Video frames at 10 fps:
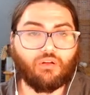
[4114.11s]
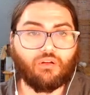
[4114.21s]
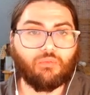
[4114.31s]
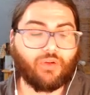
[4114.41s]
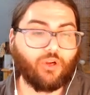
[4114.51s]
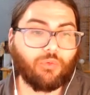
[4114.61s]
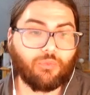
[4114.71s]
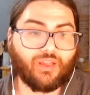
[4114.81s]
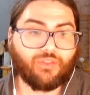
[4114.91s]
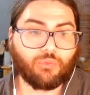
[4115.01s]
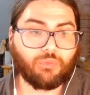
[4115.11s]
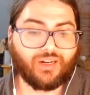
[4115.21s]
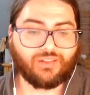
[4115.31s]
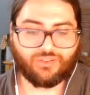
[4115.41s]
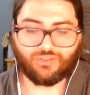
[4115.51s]
Uh, MyOpenMath for
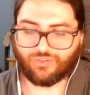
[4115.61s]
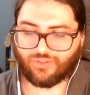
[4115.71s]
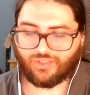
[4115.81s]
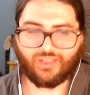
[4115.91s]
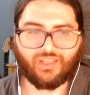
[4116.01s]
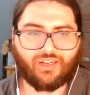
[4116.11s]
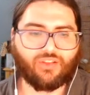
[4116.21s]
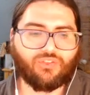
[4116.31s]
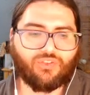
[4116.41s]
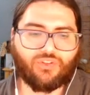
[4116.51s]
practice and I'll see